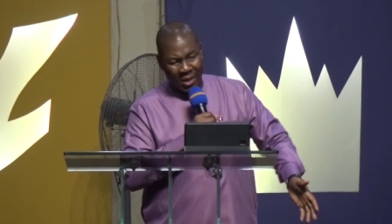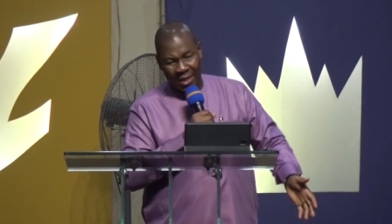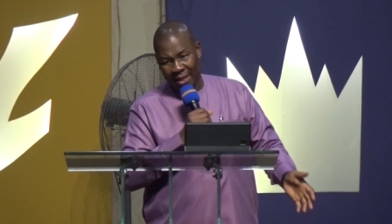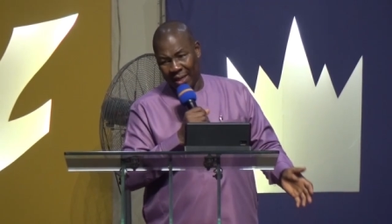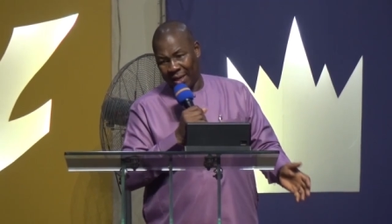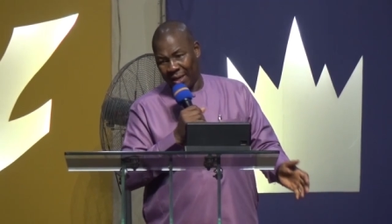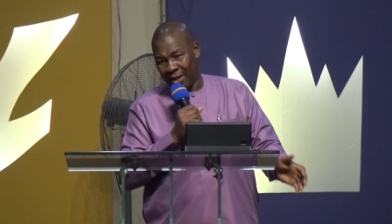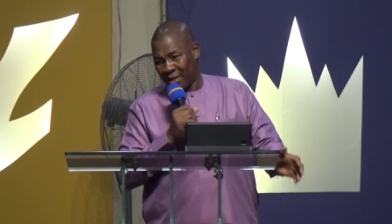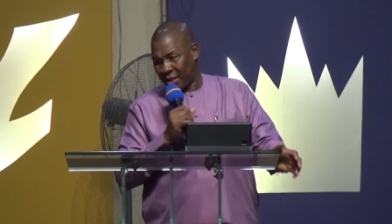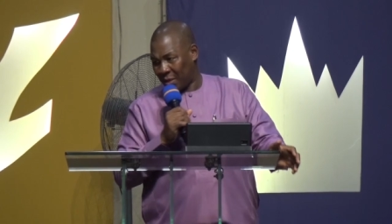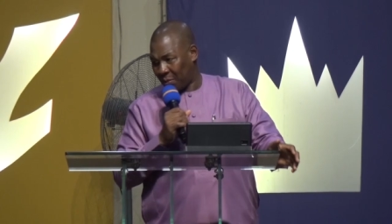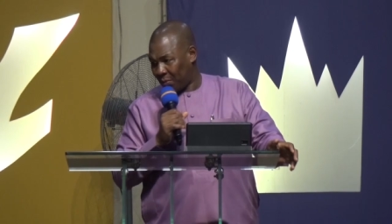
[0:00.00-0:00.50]
in the
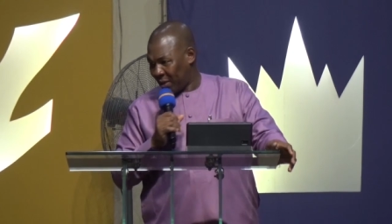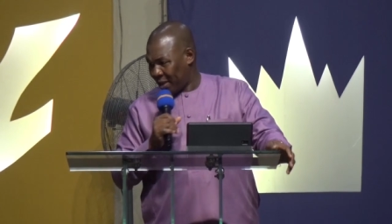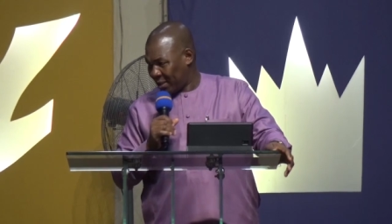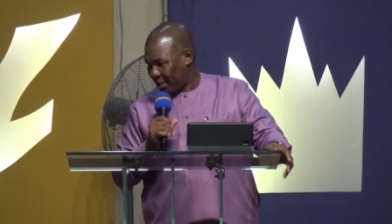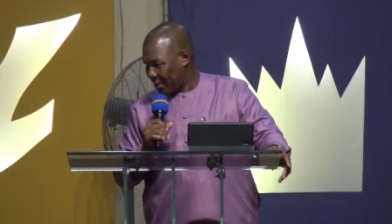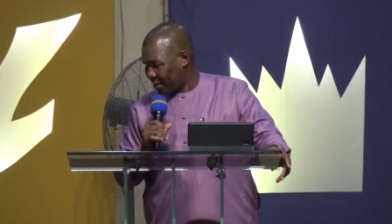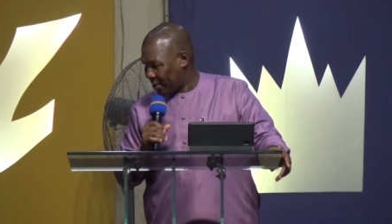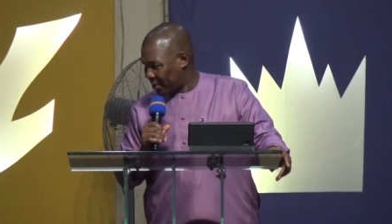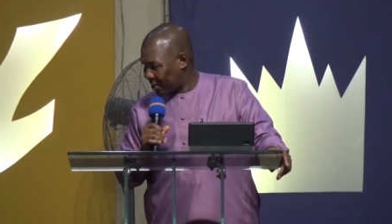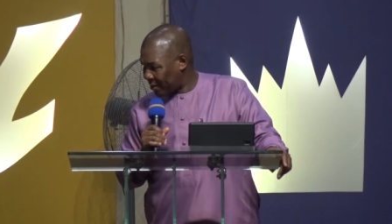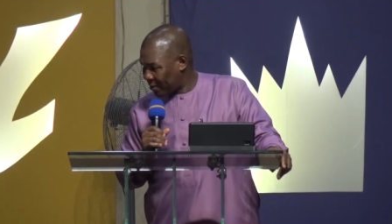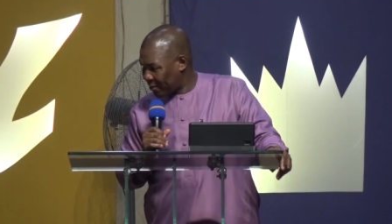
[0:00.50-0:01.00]
Lord's
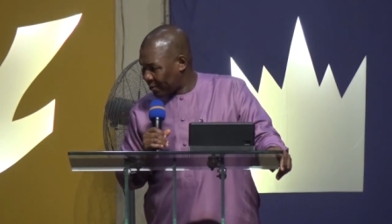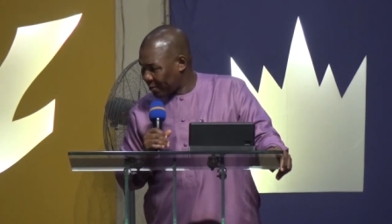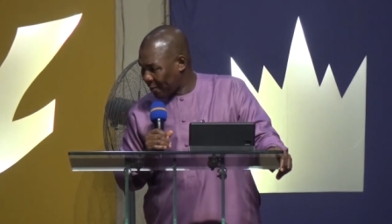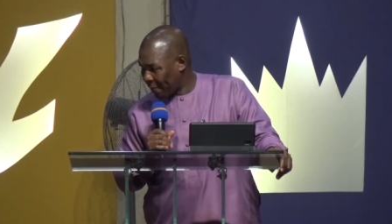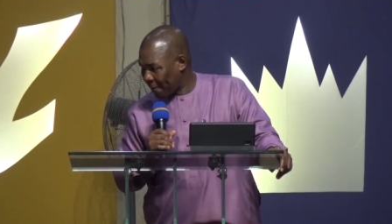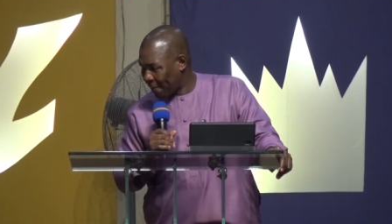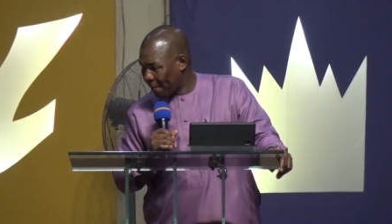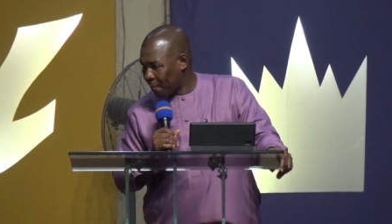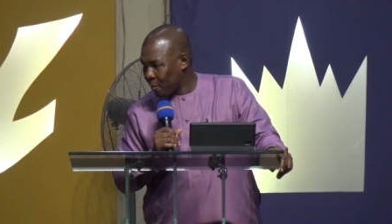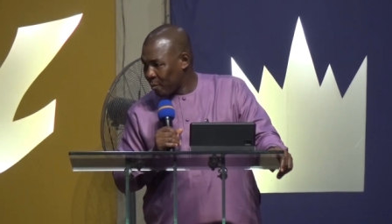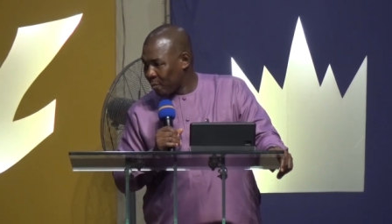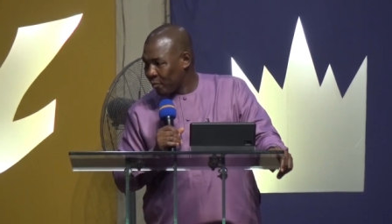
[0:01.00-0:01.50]
presence?
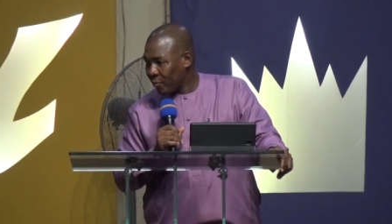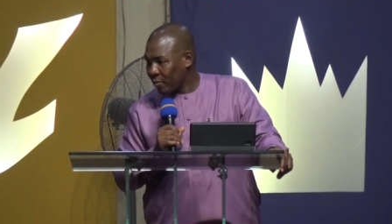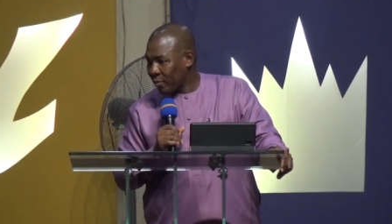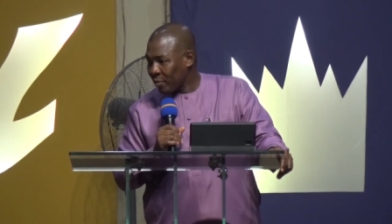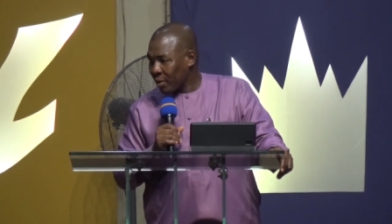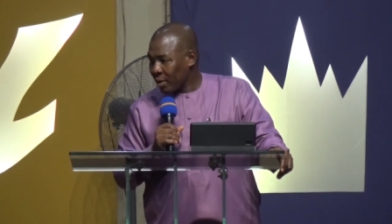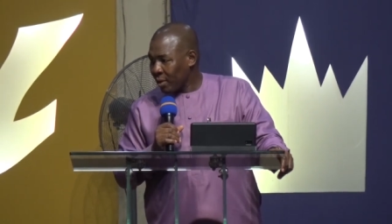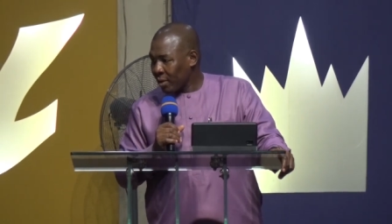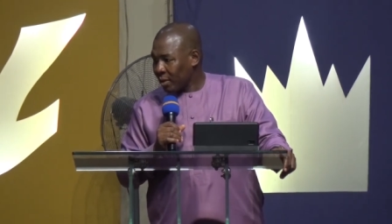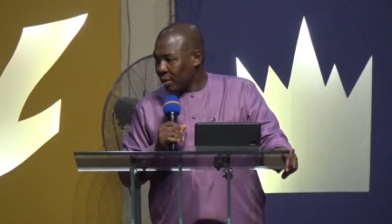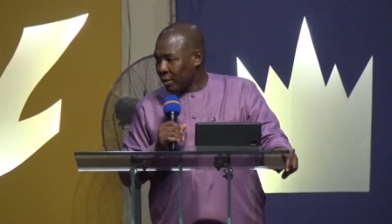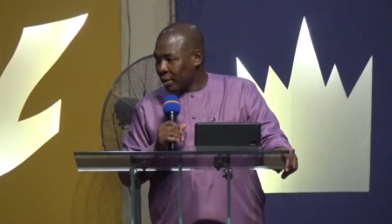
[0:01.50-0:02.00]

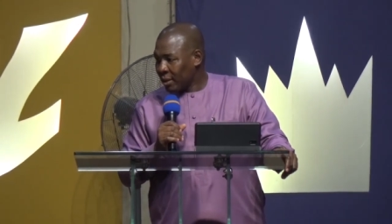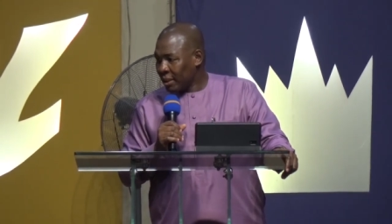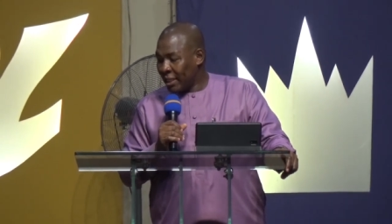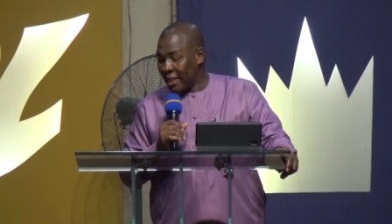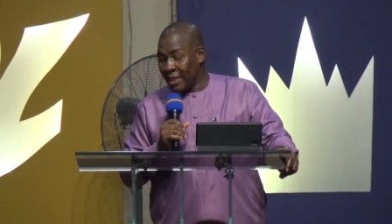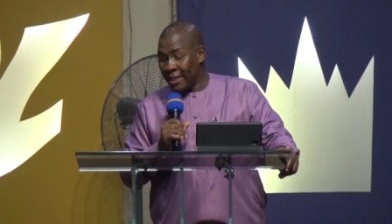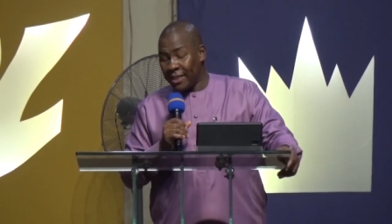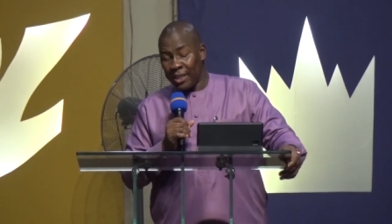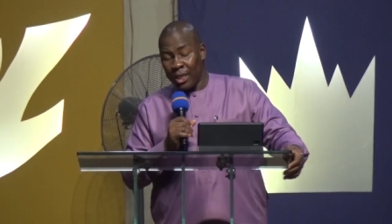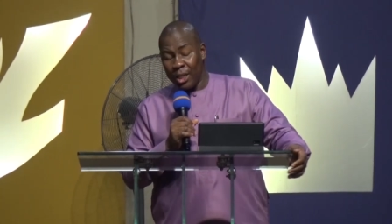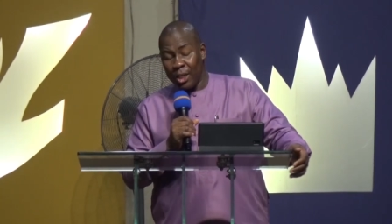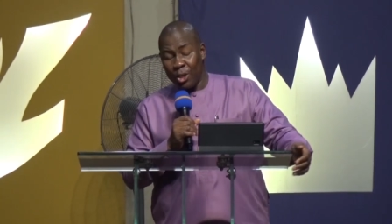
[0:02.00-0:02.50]

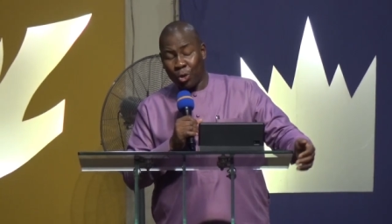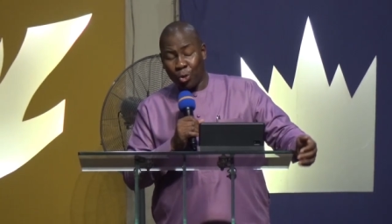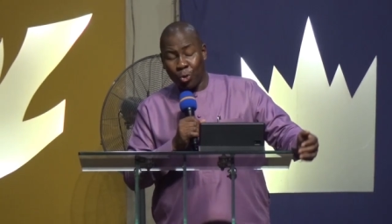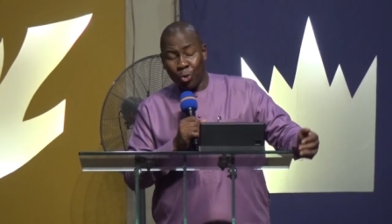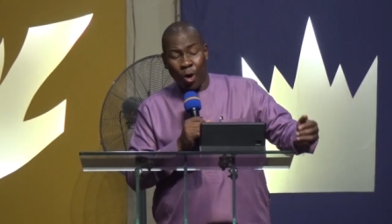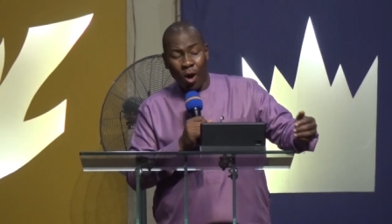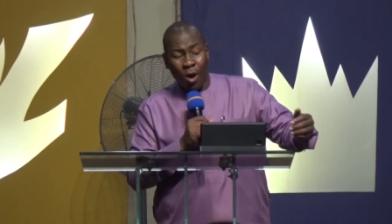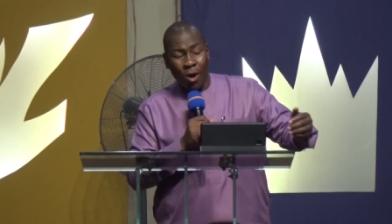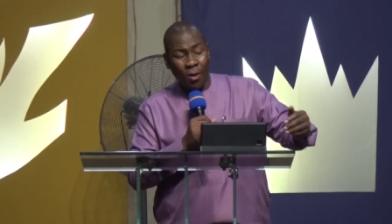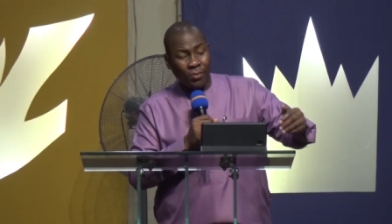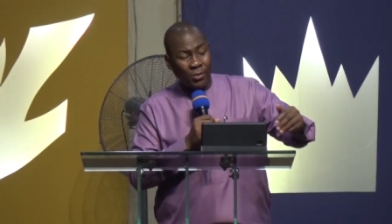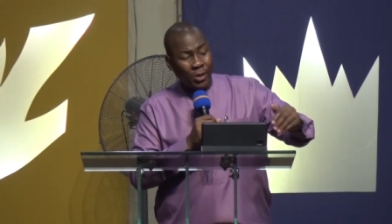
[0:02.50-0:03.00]
This issue
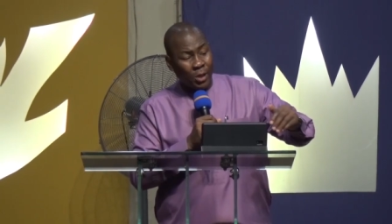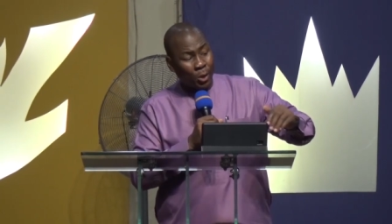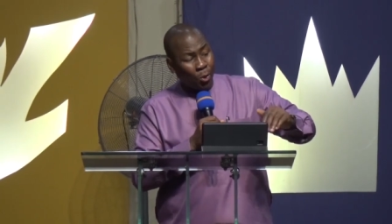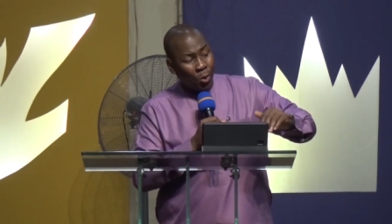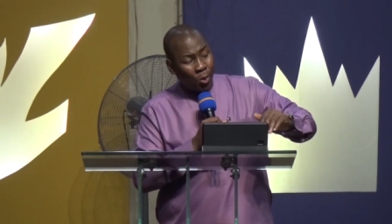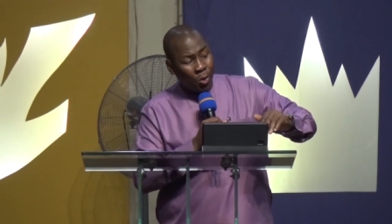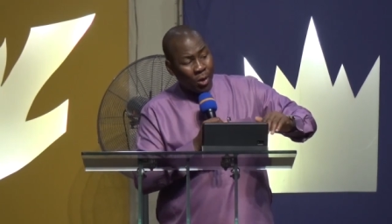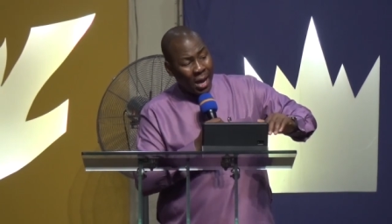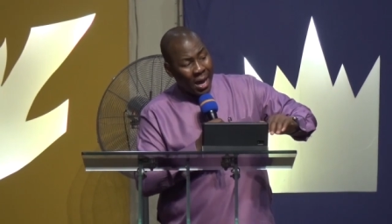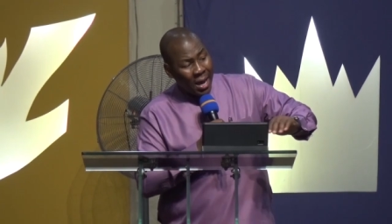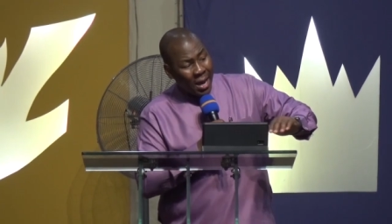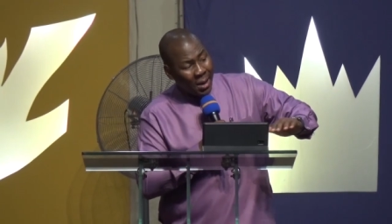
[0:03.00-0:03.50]
of the
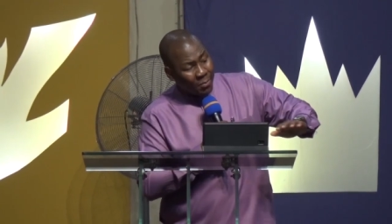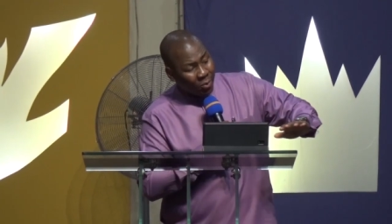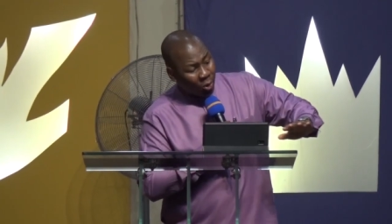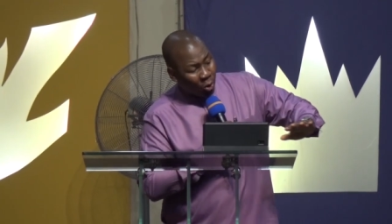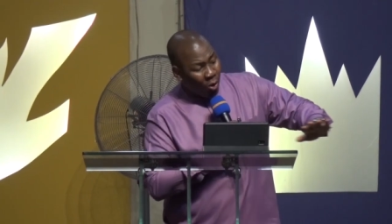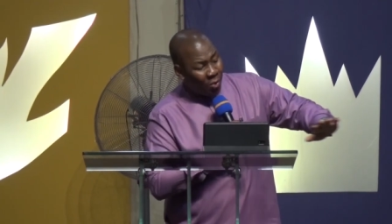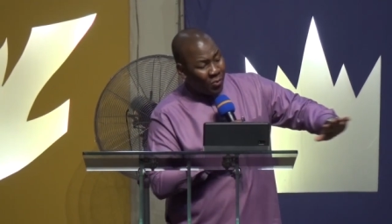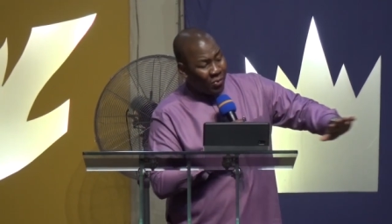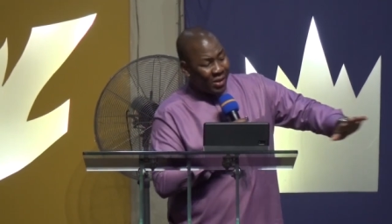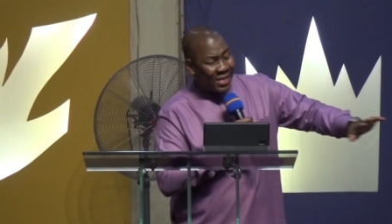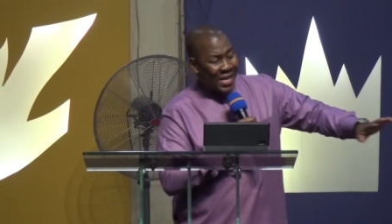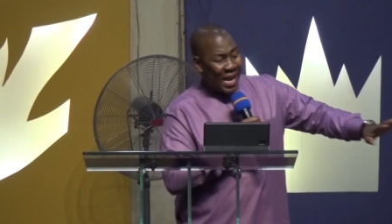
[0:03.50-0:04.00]
um,
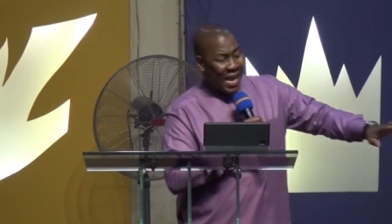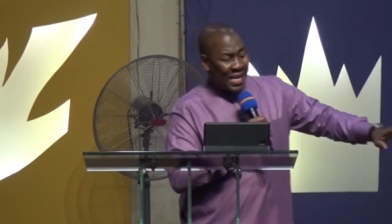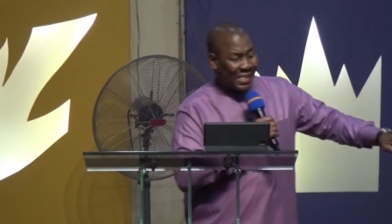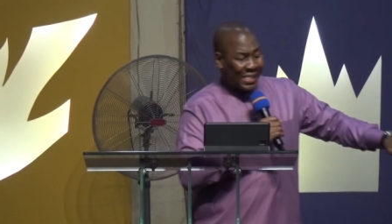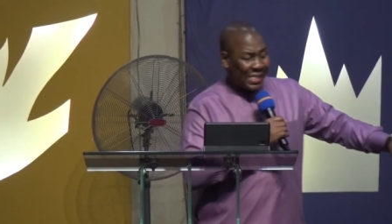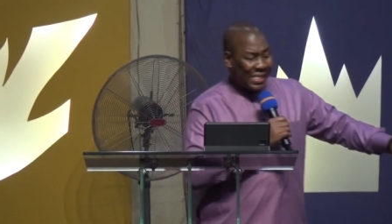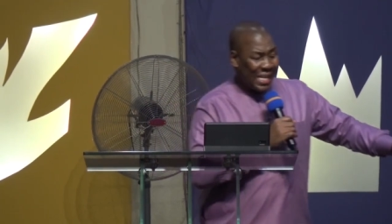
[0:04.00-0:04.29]
COVID 19